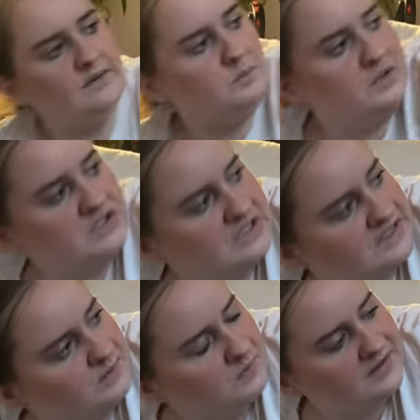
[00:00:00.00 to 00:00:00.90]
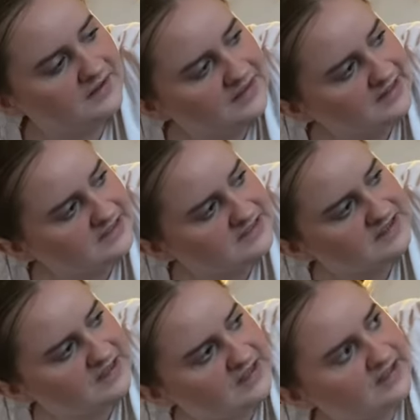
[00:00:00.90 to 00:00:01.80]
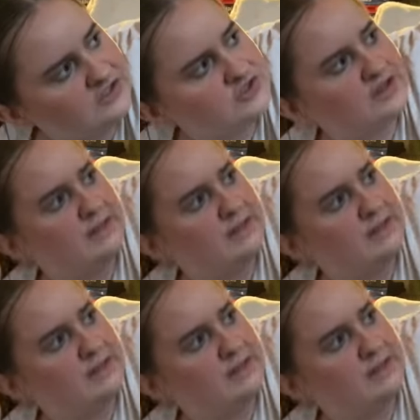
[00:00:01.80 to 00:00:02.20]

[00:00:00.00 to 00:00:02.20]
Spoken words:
Which is the one at the end that literally